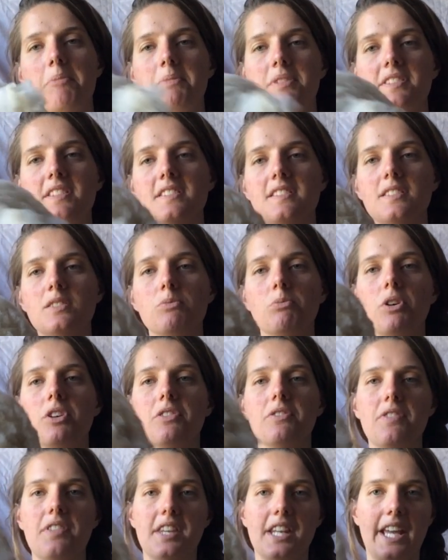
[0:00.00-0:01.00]
because this is one
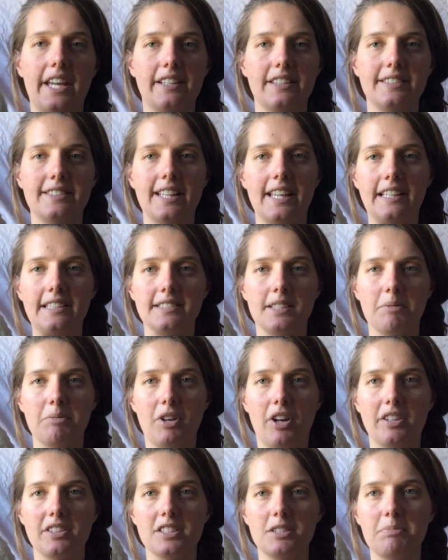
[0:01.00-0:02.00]
of the next things I'm
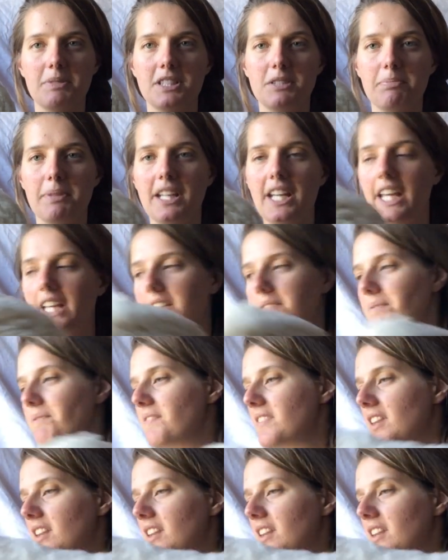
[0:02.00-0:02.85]
going to be spinning.